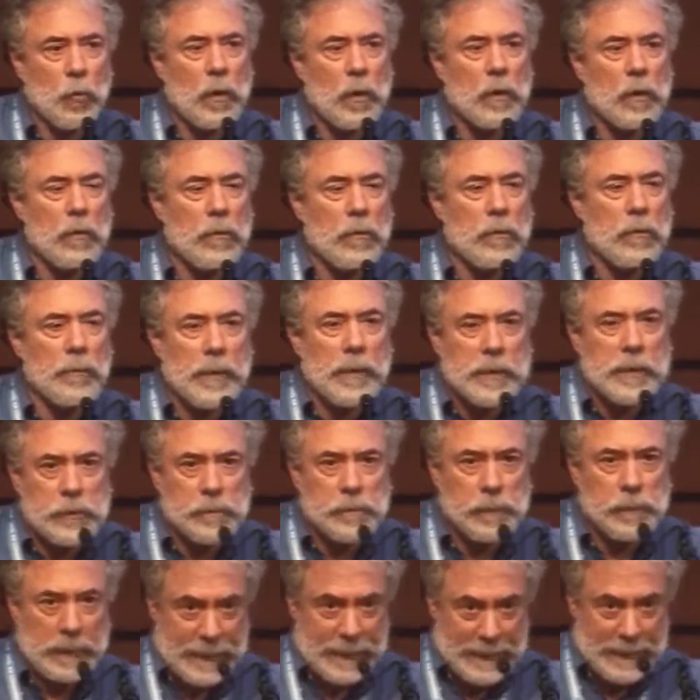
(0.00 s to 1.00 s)
Where are the
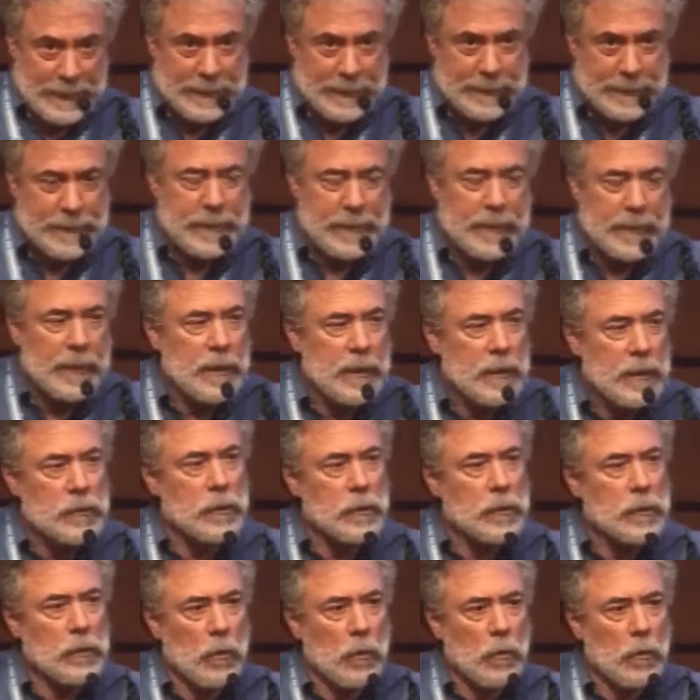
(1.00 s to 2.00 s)
best places
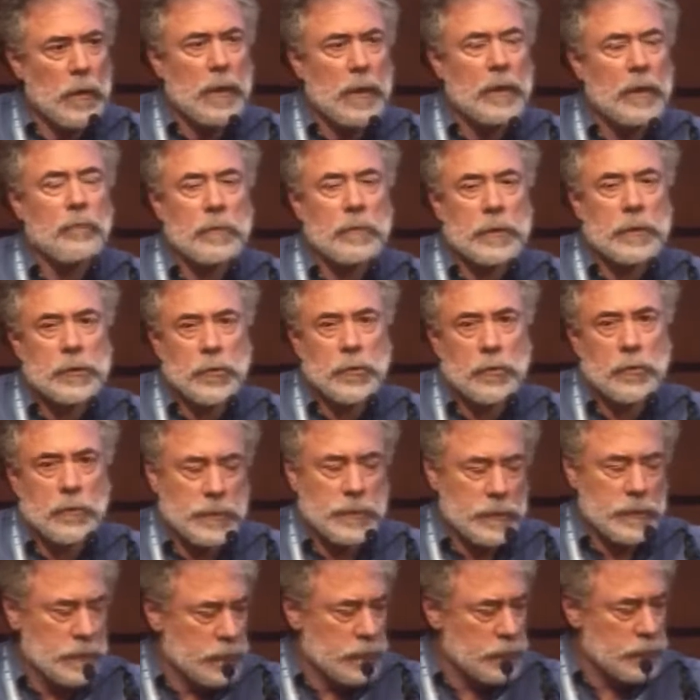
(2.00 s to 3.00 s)
to locate
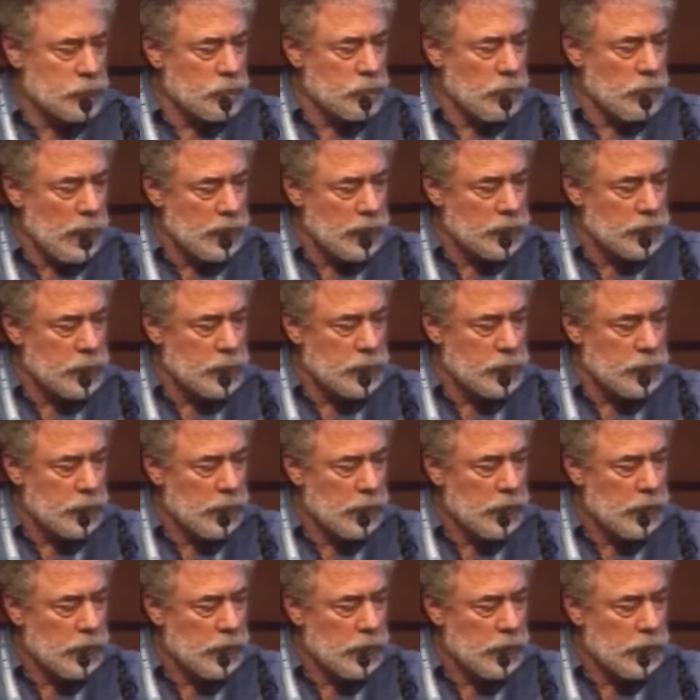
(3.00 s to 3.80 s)
resource extraction?